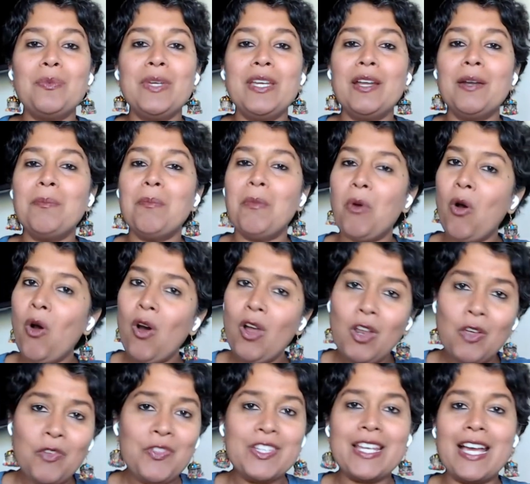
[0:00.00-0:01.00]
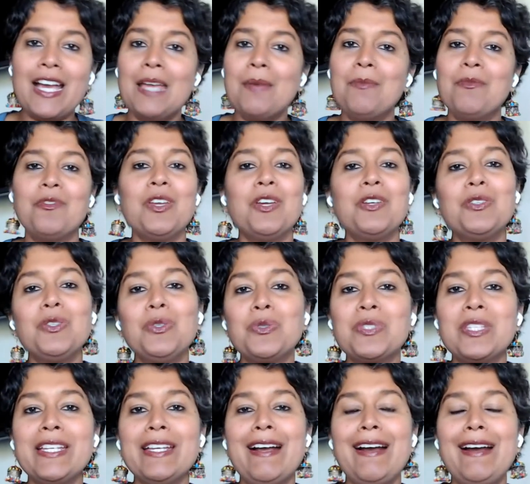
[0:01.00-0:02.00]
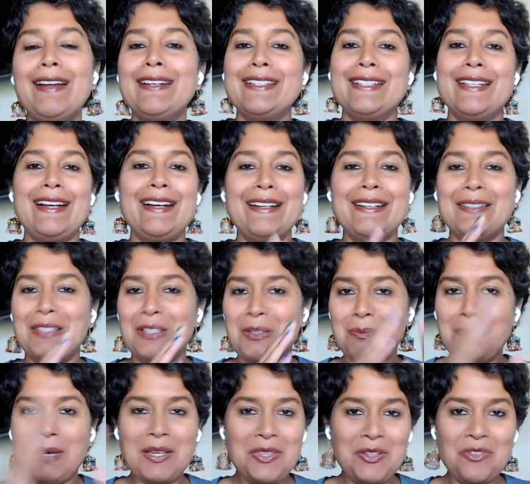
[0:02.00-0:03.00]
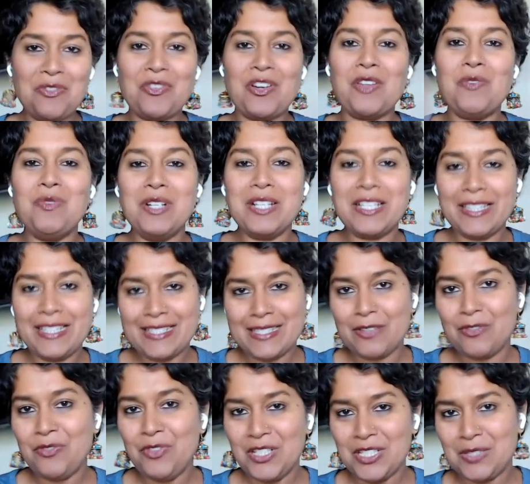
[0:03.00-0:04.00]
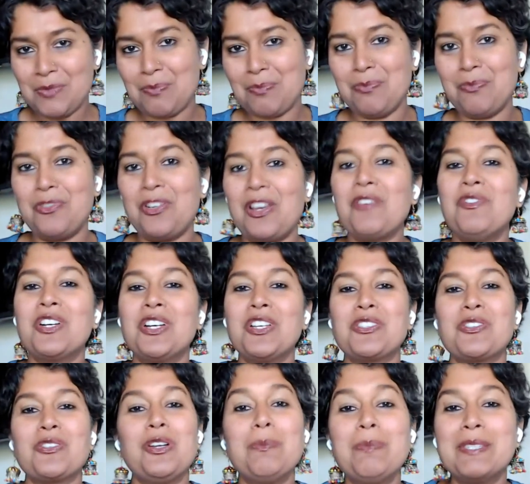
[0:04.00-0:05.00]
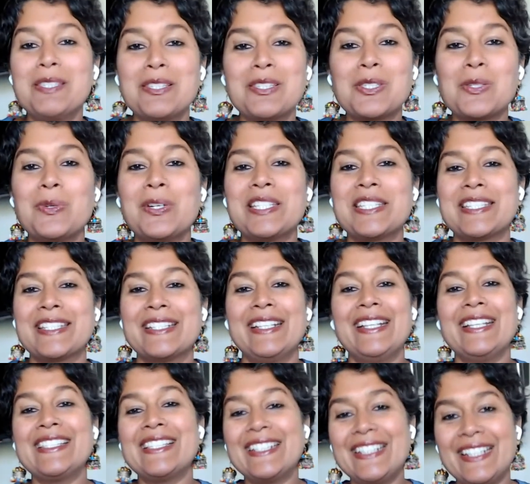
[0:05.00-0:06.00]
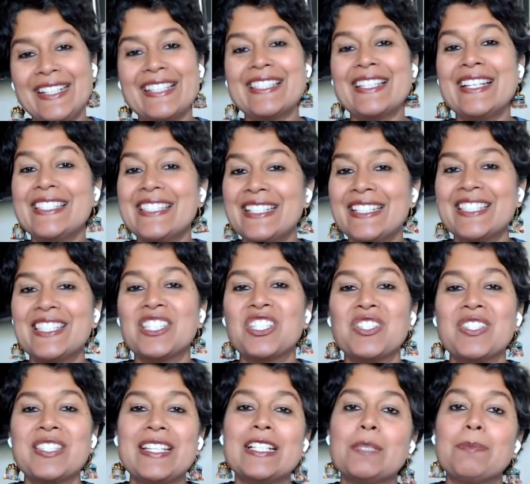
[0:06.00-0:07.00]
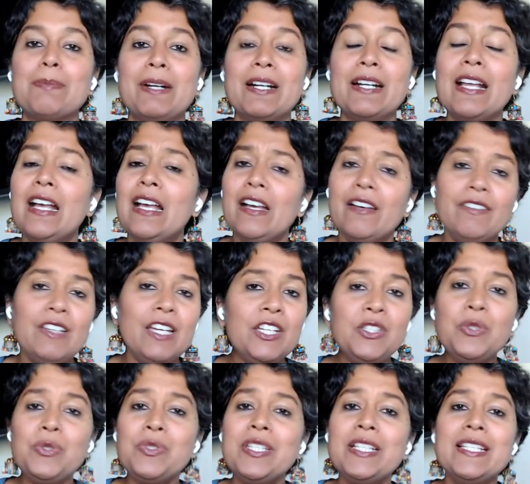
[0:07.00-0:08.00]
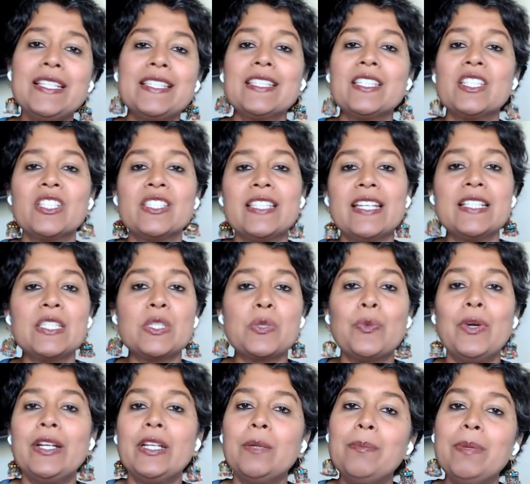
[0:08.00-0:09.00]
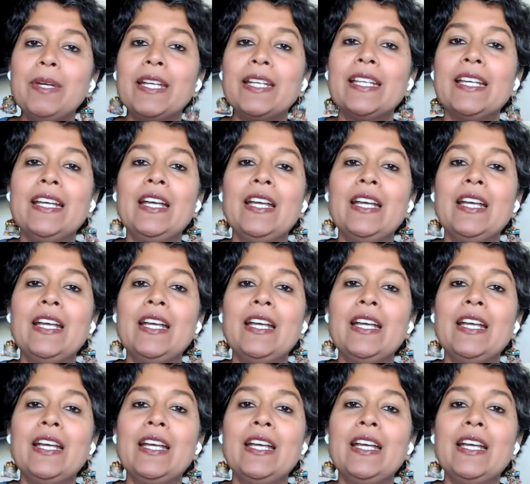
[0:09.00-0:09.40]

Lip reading: are all of the time, we are using our Badr framework. There's a first framework is called business question. There's a data science and decision science part. We are using decision science quite a bit.